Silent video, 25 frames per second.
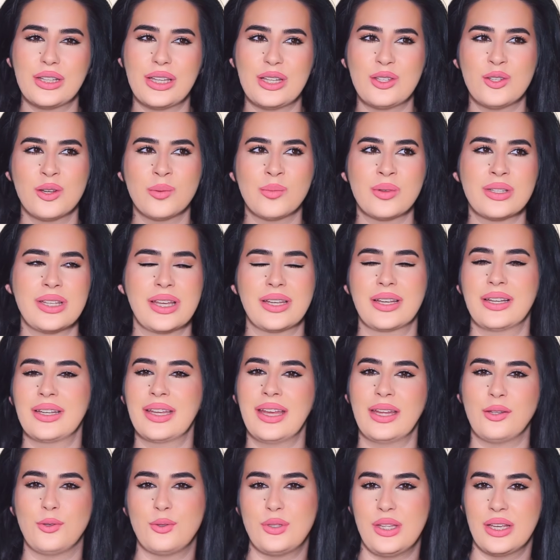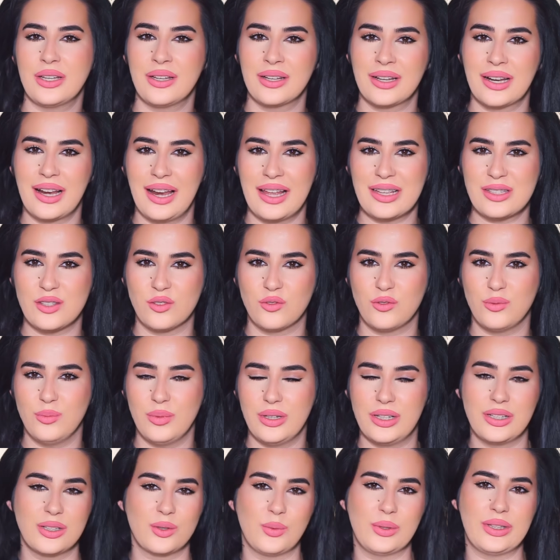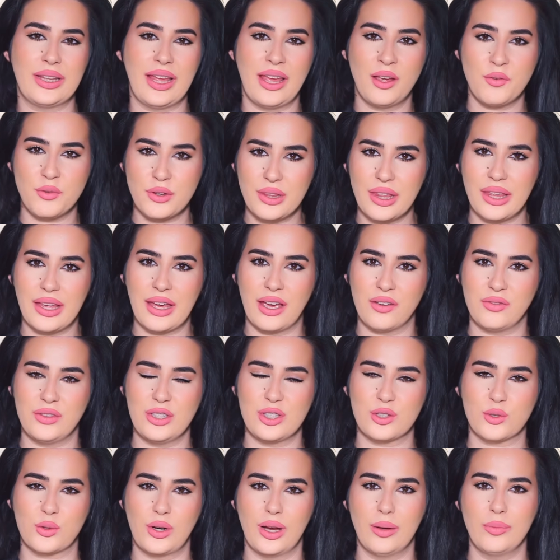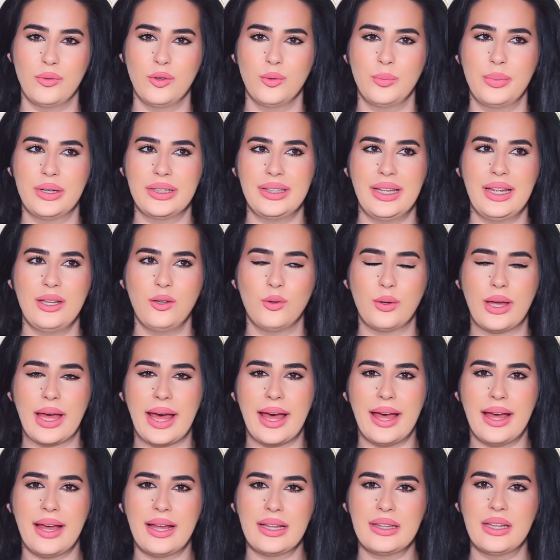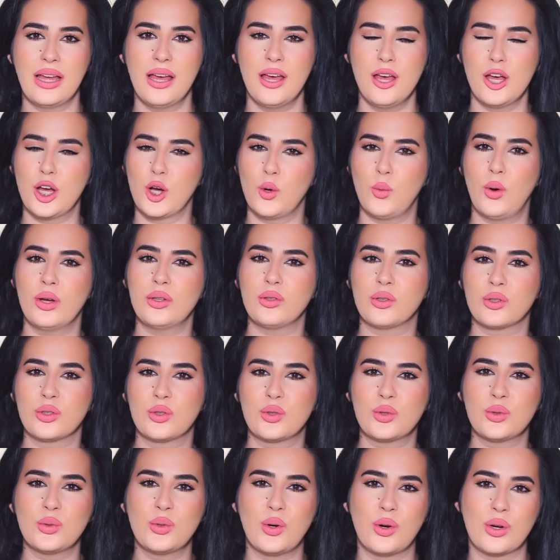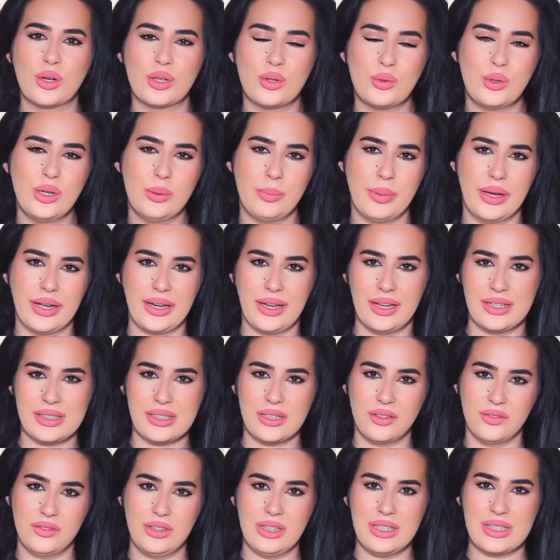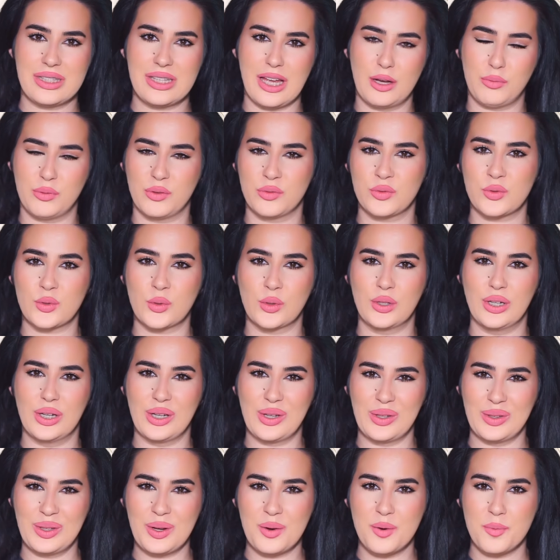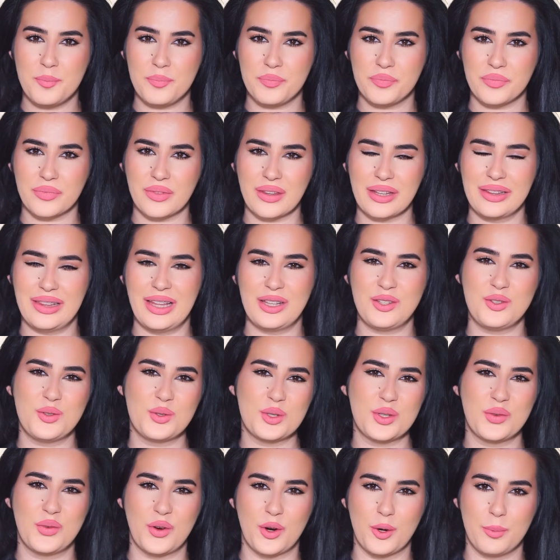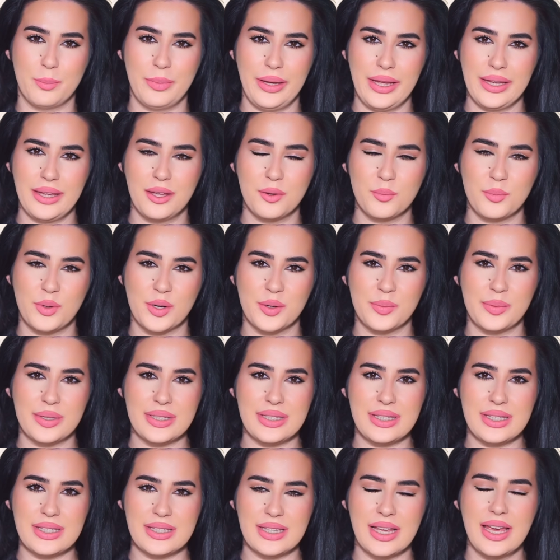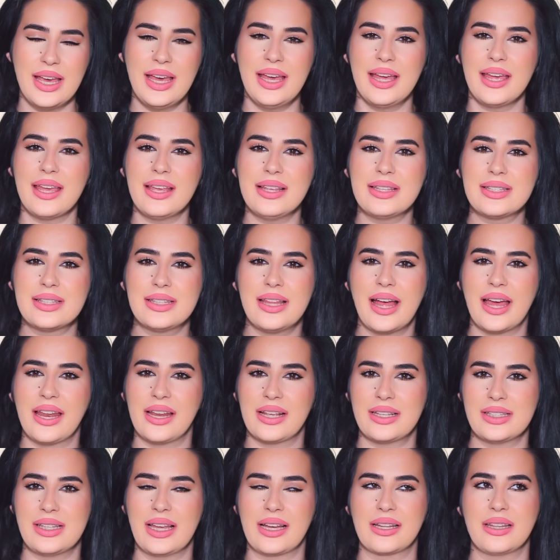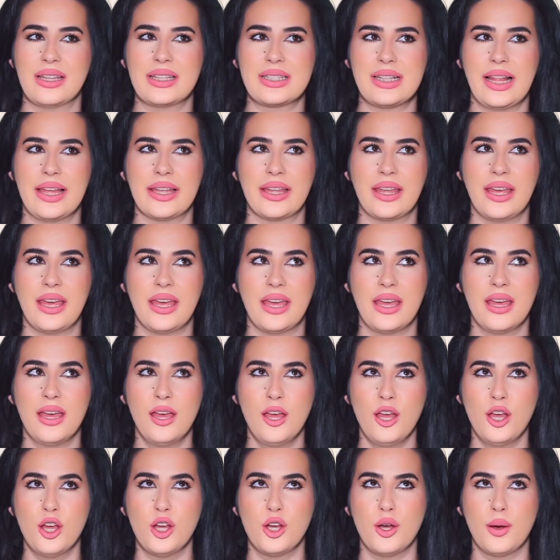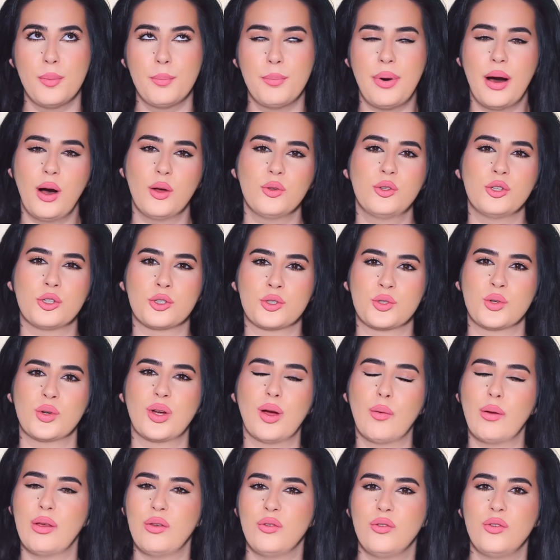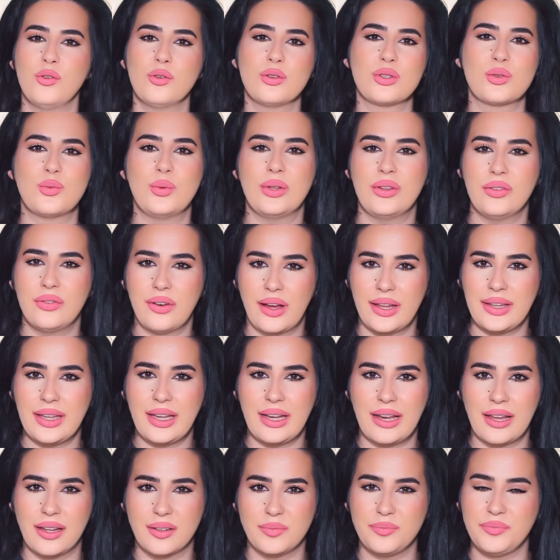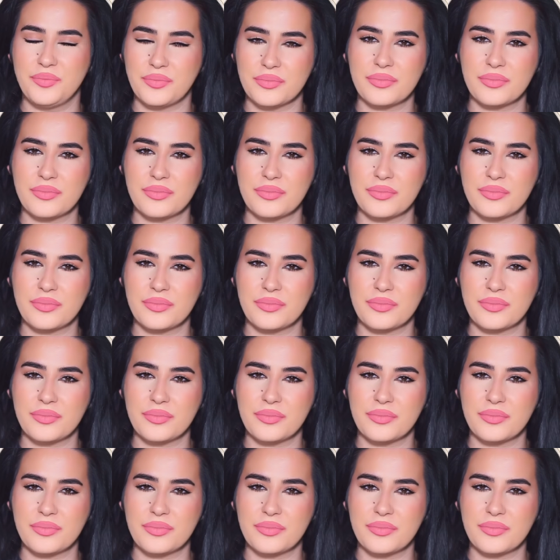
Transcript: It's almost like, again, you take a glass of milk with everything I've described you, but then you add 1 or 2 or 3 packets of this type of sugar, you know, that you use for baking purposes. Is that exactly? It's like a powdered sugar infused with vanilla.